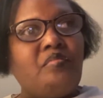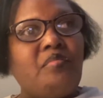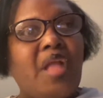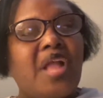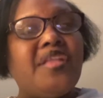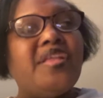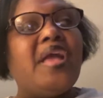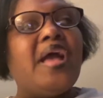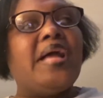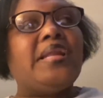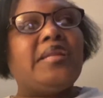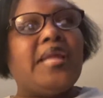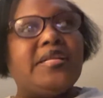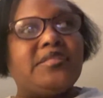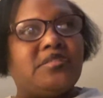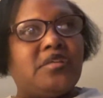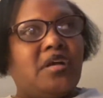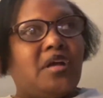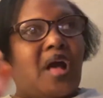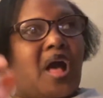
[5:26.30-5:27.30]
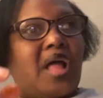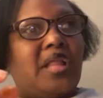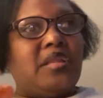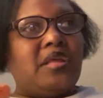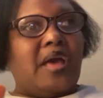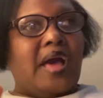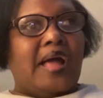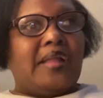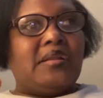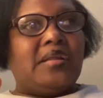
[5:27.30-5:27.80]
Yeah, I like the garlic.
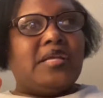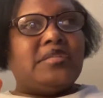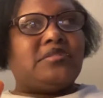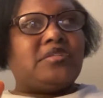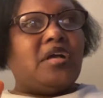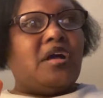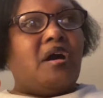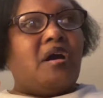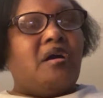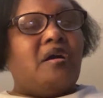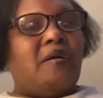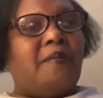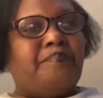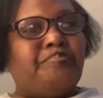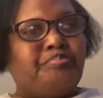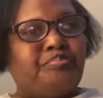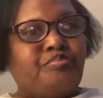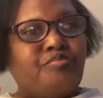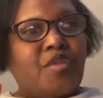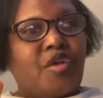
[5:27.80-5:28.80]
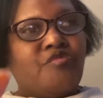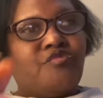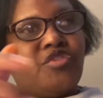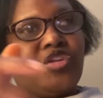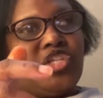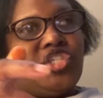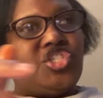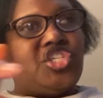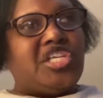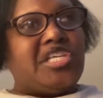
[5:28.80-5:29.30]
I like the um for
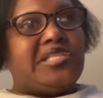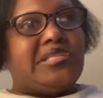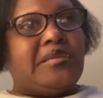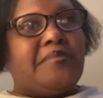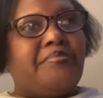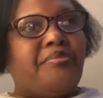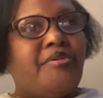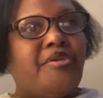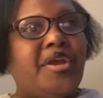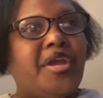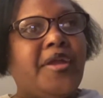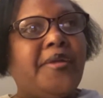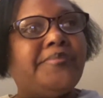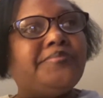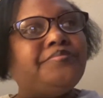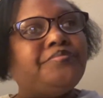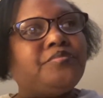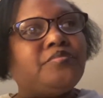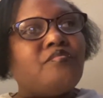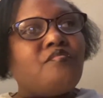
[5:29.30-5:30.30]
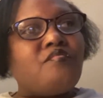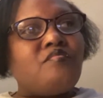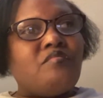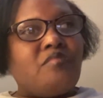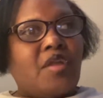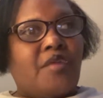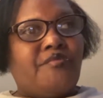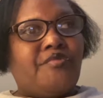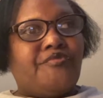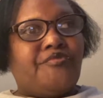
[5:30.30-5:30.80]
the cheesy bread
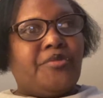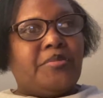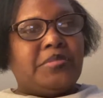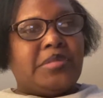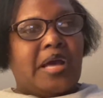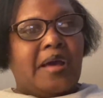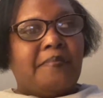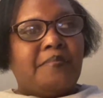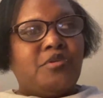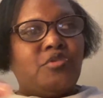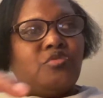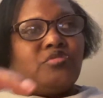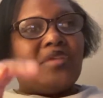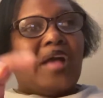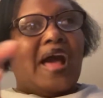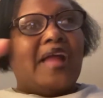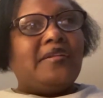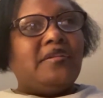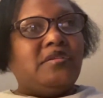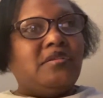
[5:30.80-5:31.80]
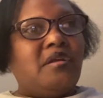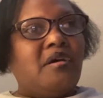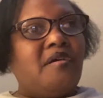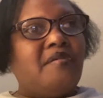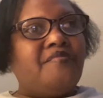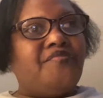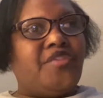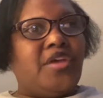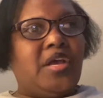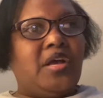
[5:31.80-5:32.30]
from Domino's. I
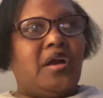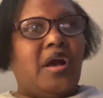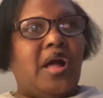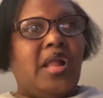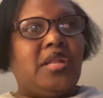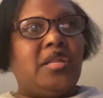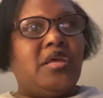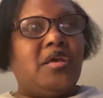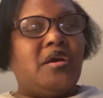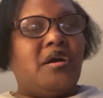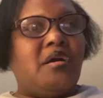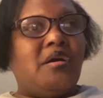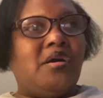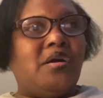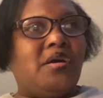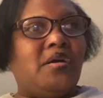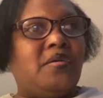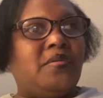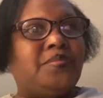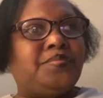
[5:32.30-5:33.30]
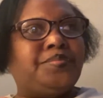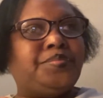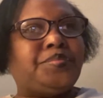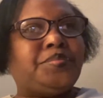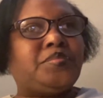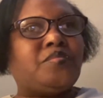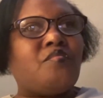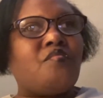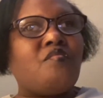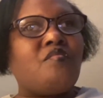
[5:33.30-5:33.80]
love the garlic. Um,
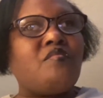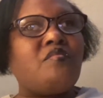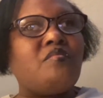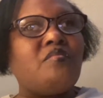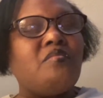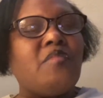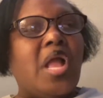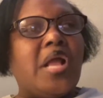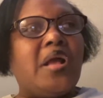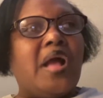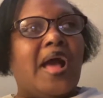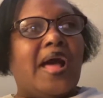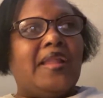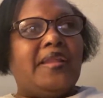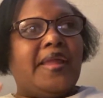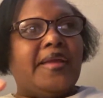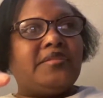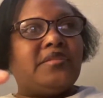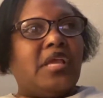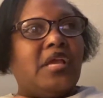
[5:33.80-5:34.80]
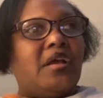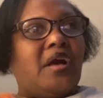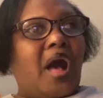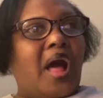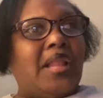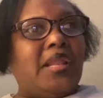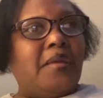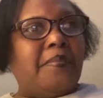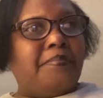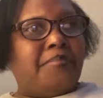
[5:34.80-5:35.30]
I like the
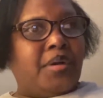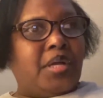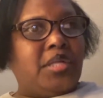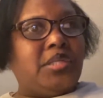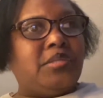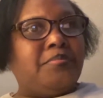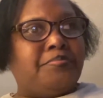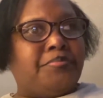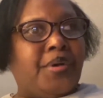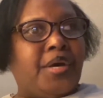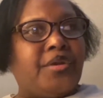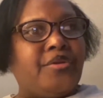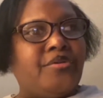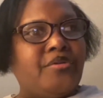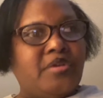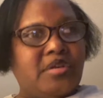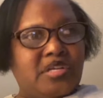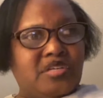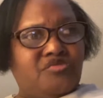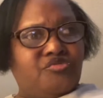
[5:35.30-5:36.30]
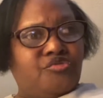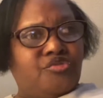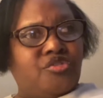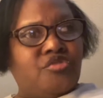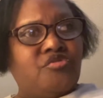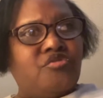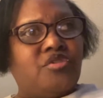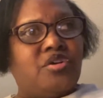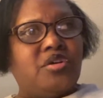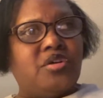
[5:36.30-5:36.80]
garlic butter. It's real
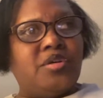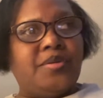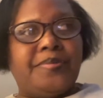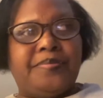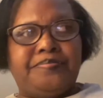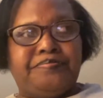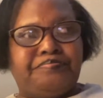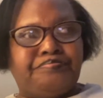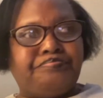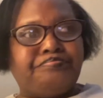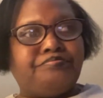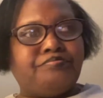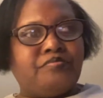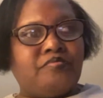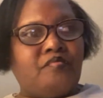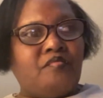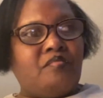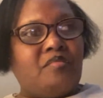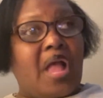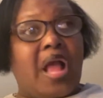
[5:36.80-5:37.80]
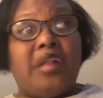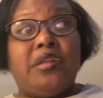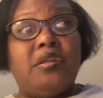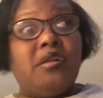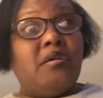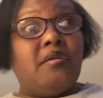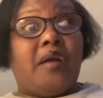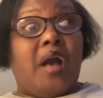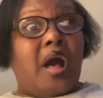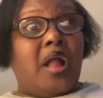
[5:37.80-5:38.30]
good. Mm, I
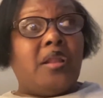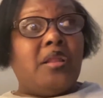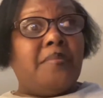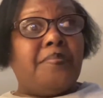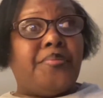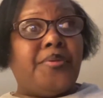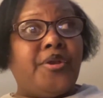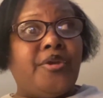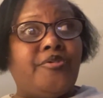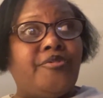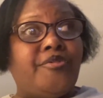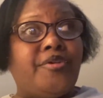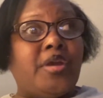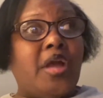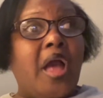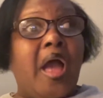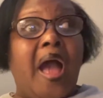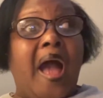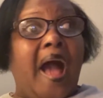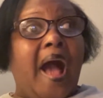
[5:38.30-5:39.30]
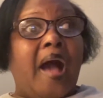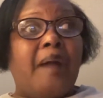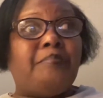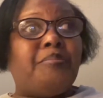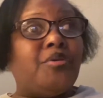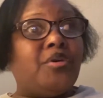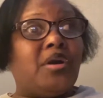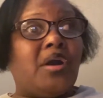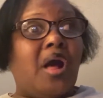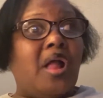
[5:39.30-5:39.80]
love garlic, period. I
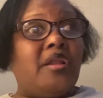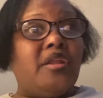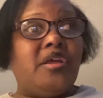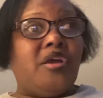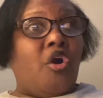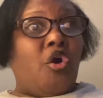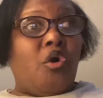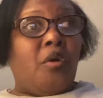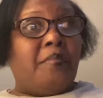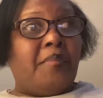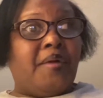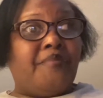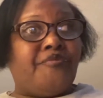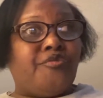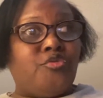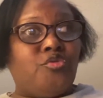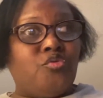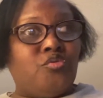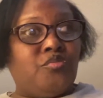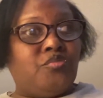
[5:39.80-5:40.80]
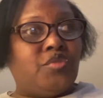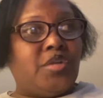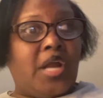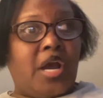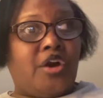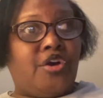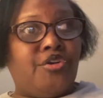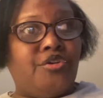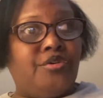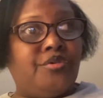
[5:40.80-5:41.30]
put garlic in all my food when I
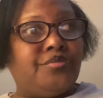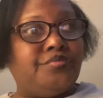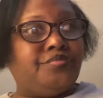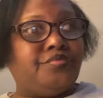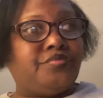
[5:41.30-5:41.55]
cook.